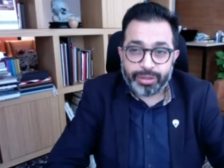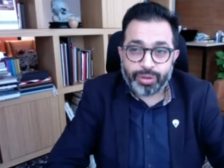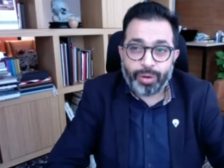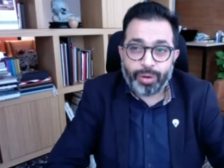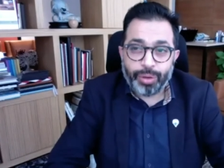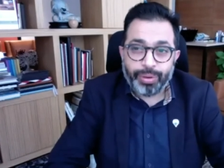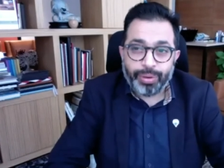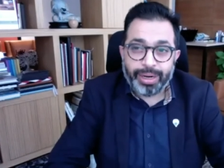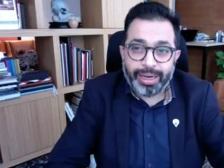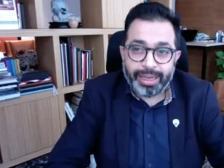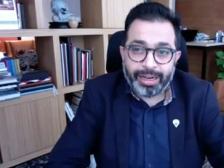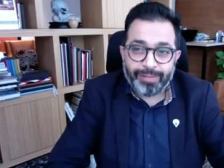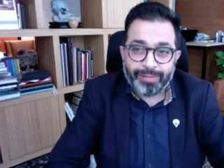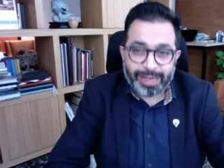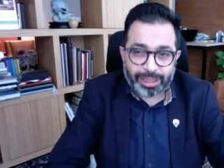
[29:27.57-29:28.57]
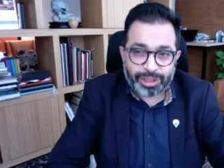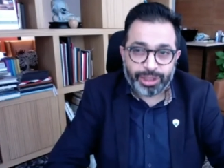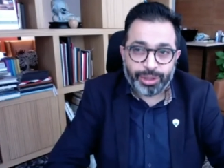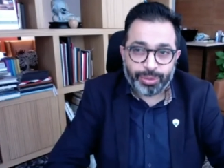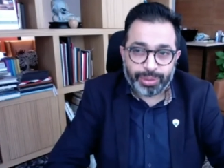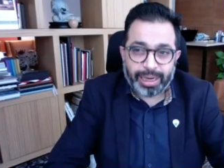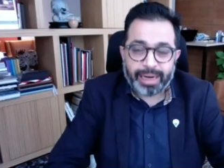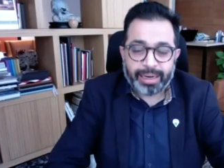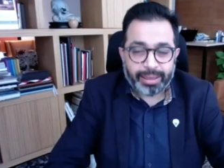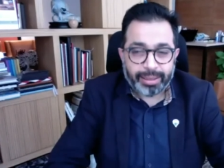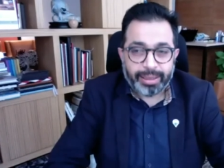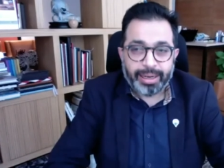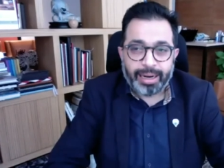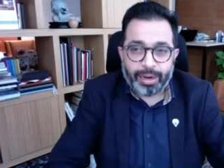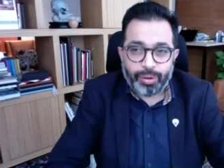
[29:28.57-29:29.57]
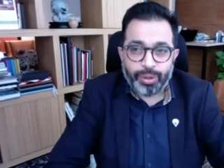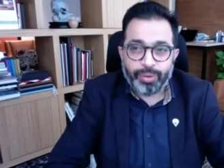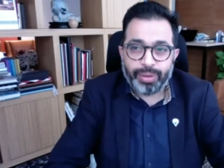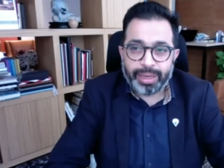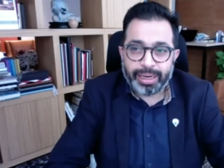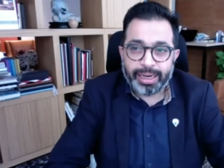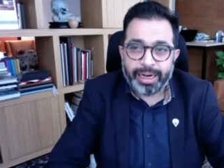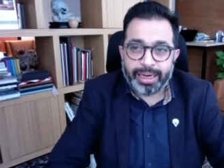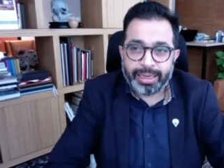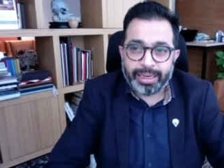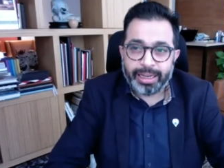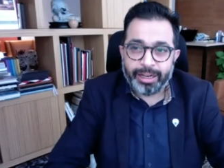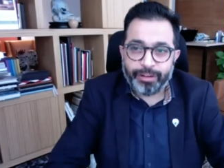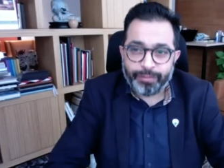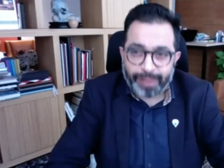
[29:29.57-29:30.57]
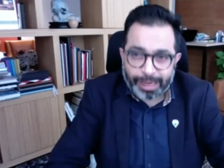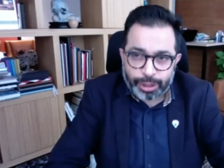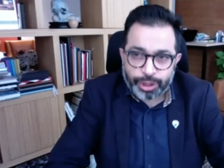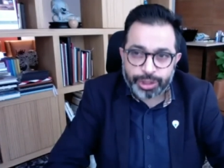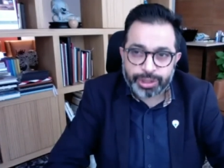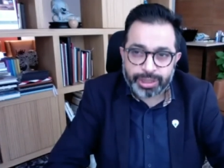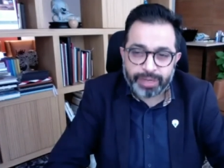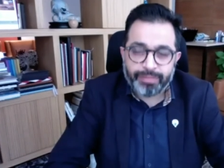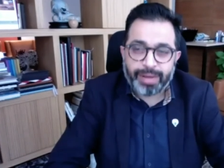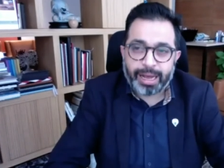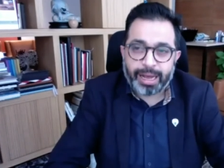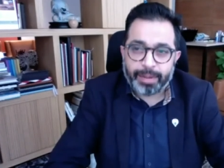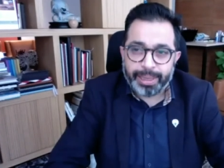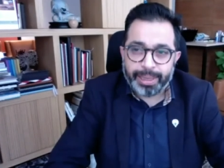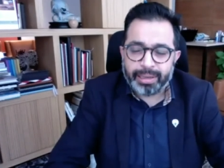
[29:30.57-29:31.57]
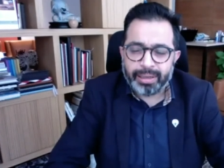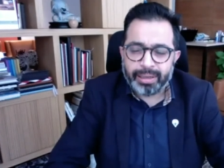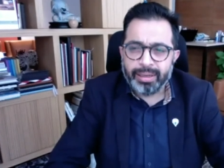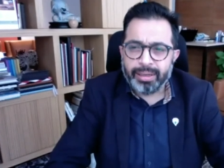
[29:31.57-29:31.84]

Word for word: So how do you really invest into that? how do you create infectious environment